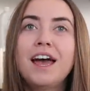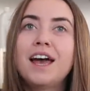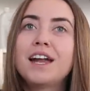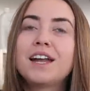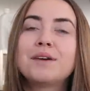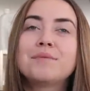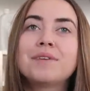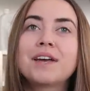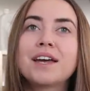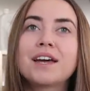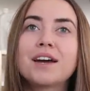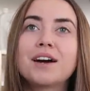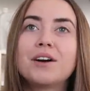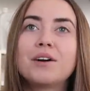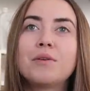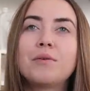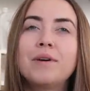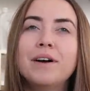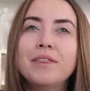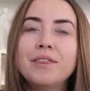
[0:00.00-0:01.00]
And I'm like,
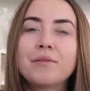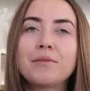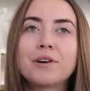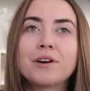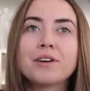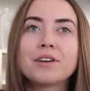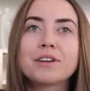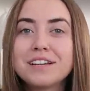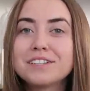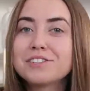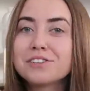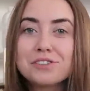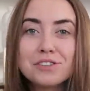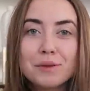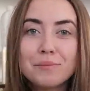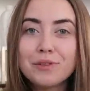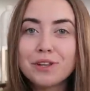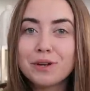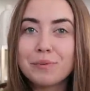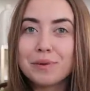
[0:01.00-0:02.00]
what in the world? Is there
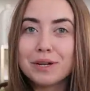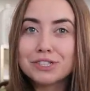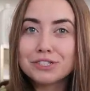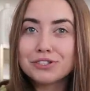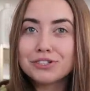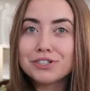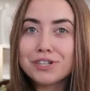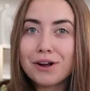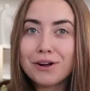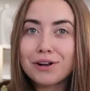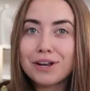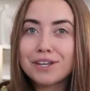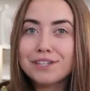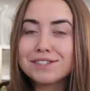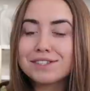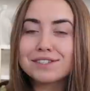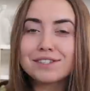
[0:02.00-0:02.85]
something to Pinterest nowadays?